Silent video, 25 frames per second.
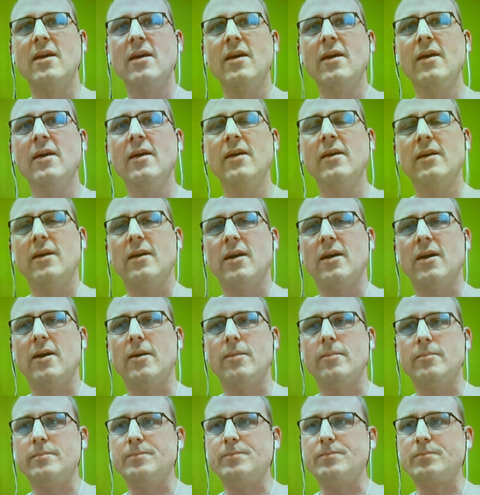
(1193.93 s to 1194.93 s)

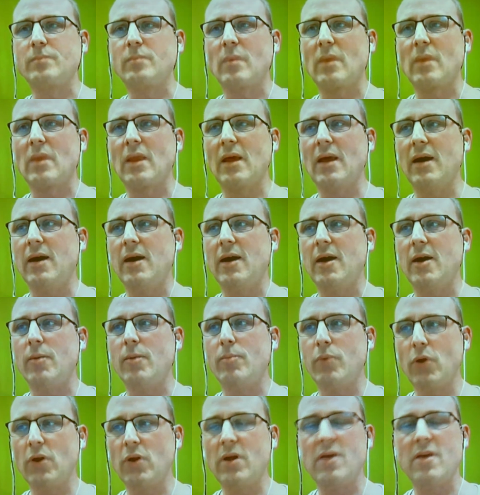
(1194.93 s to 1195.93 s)
um, uh, put
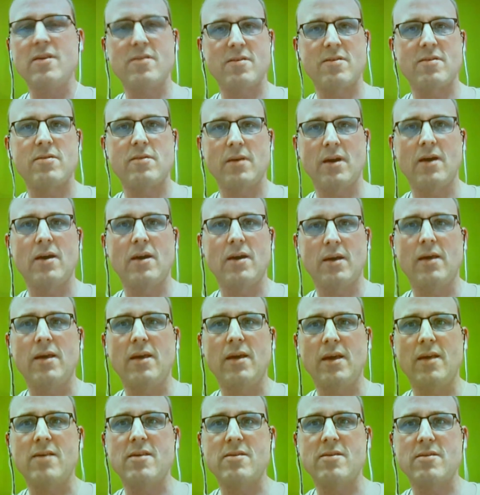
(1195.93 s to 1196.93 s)
his, uh,
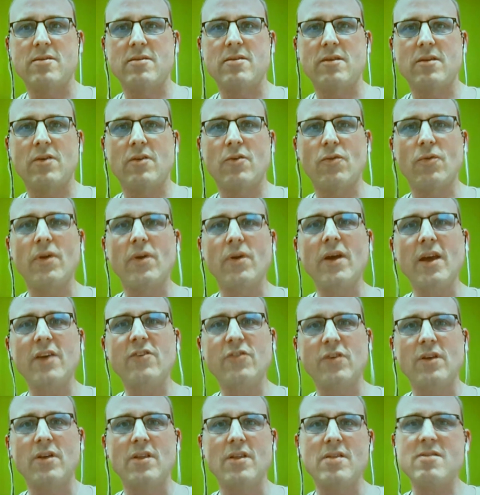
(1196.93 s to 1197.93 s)
his
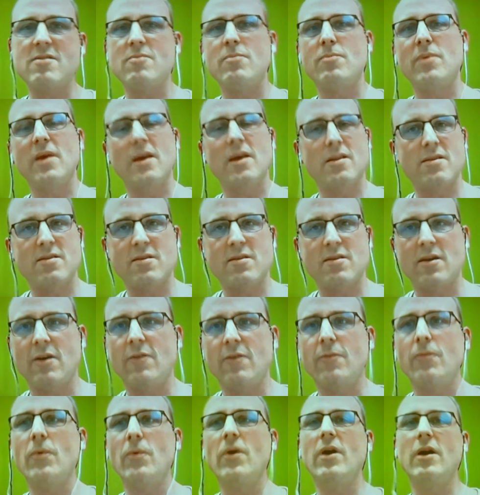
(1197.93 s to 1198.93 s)
creations, be it
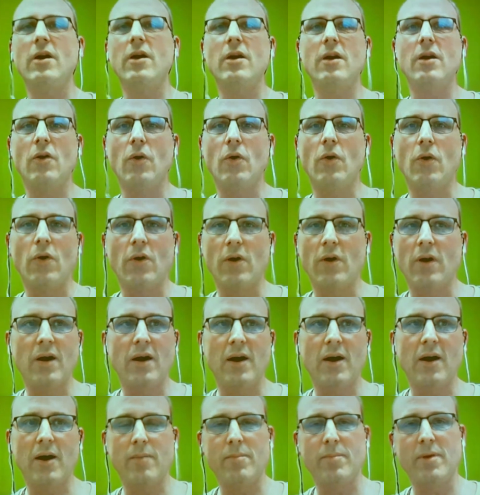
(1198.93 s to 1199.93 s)
software or
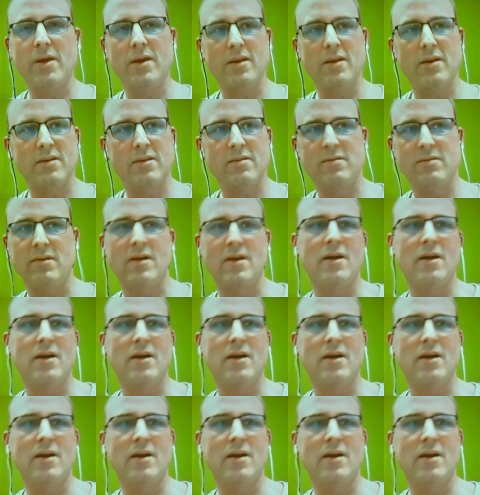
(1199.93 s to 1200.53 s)
uh, be it um,